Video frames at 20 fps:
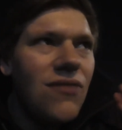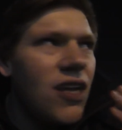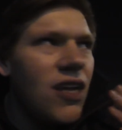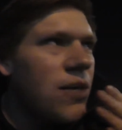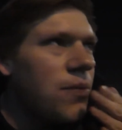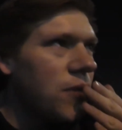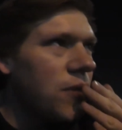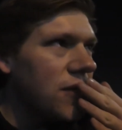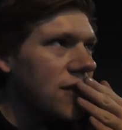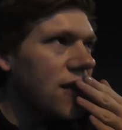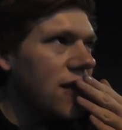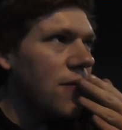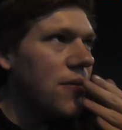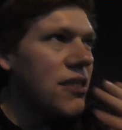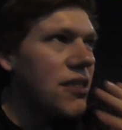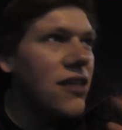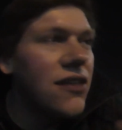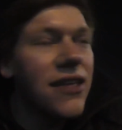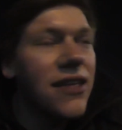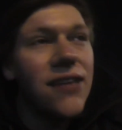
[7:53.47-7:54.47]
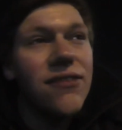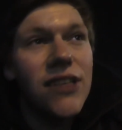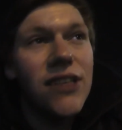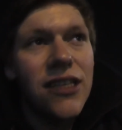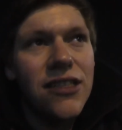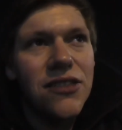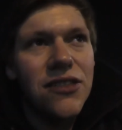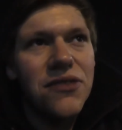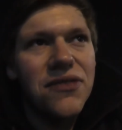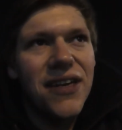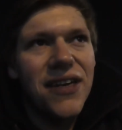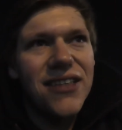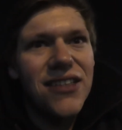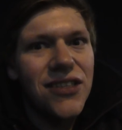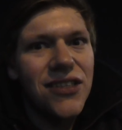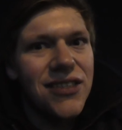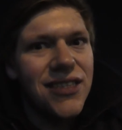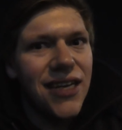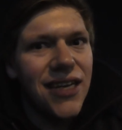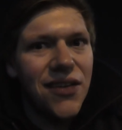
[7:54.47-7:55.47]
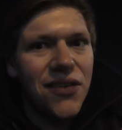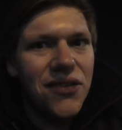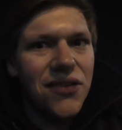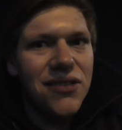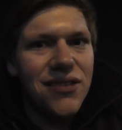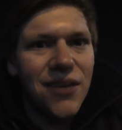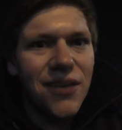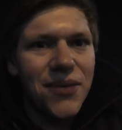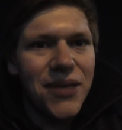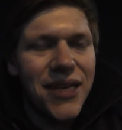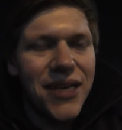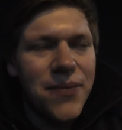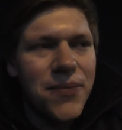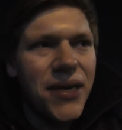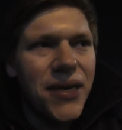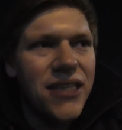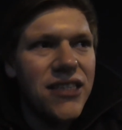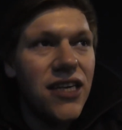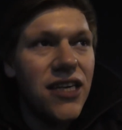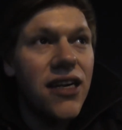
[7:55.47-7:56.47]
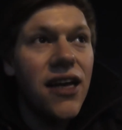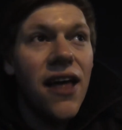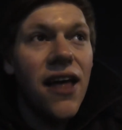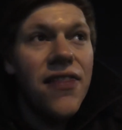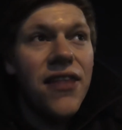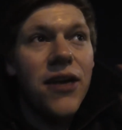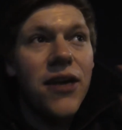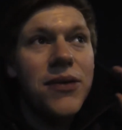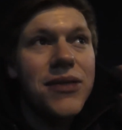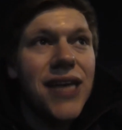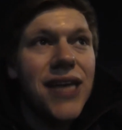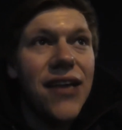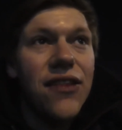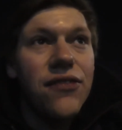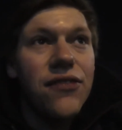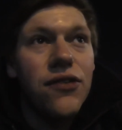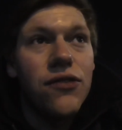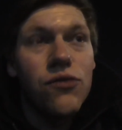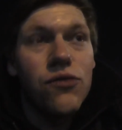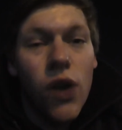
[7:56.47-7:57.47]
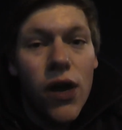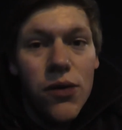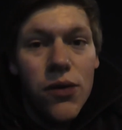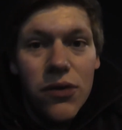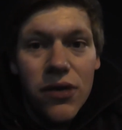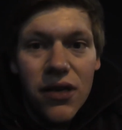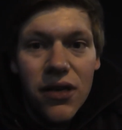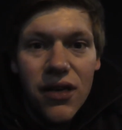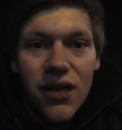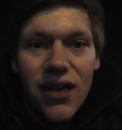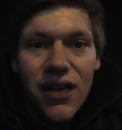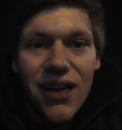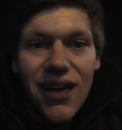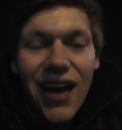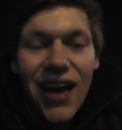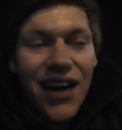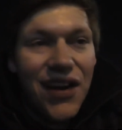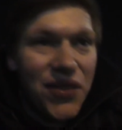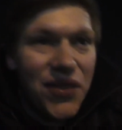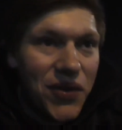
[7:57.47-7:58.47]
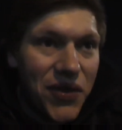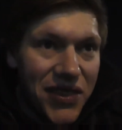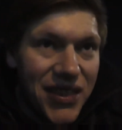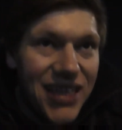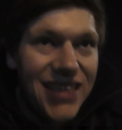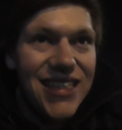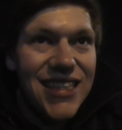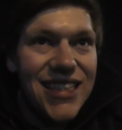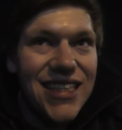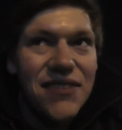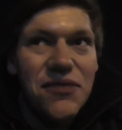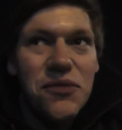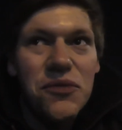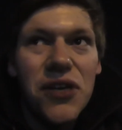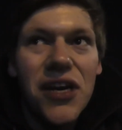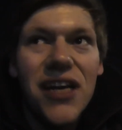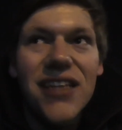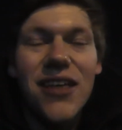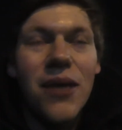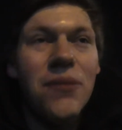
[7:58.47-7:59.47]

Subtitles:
And I booked this comedy night, then realised it was Valentine's Day. I thought, I'm going to get picked on. Then I was sat in the front row, and I thought, this is even worse.